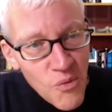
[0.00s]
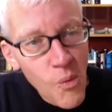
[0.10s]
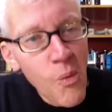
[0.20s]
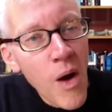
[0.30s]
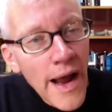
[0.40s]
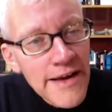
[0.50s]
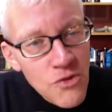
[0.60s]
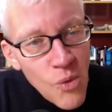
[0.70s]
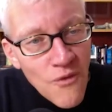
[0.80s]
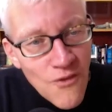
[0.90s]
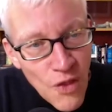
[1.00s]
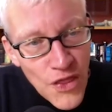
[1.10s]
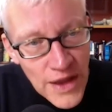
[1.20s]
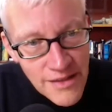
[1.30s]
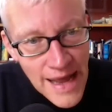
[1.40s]
why do awful
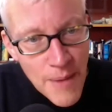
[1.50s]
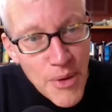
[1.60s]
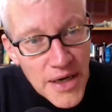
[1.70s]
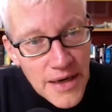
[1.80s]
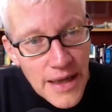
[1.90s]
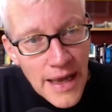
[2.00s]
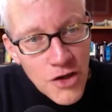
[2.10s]
things happen.